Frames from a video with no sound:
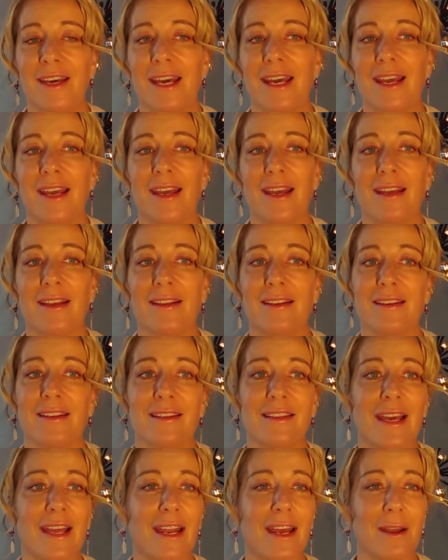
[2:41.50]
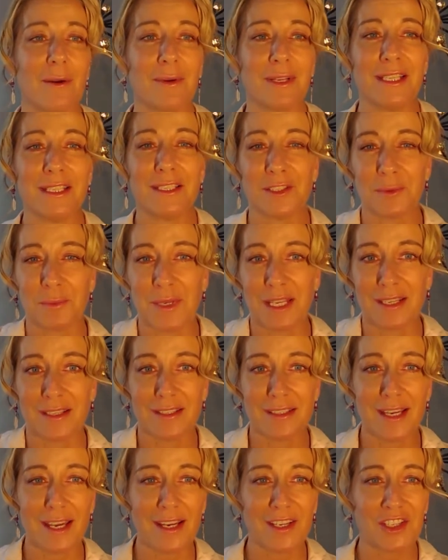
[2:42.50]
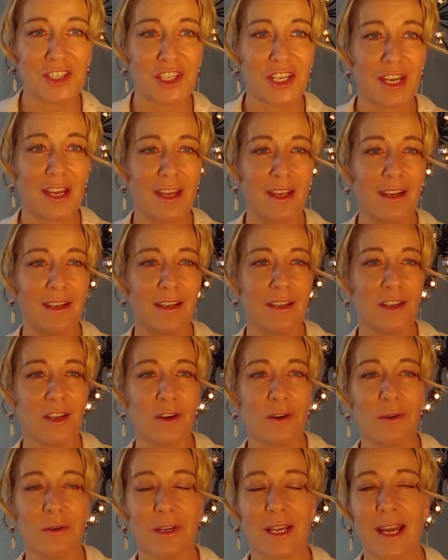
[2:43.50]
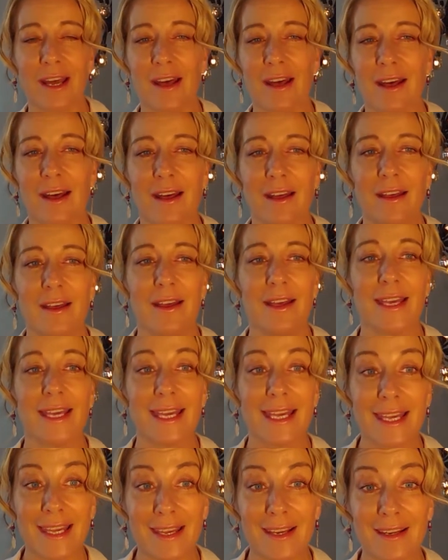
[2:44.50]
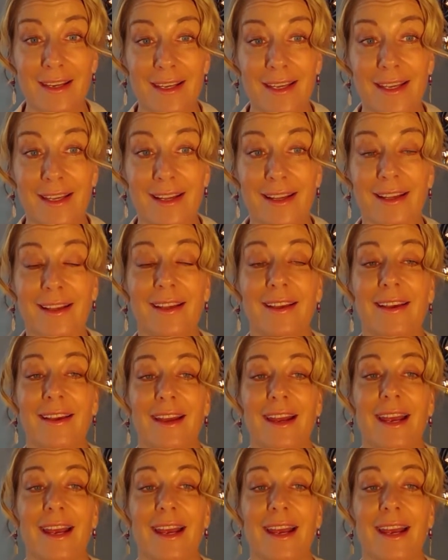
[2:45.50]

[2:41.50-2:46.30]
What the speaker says: And then I went into meditation, yoga, healing,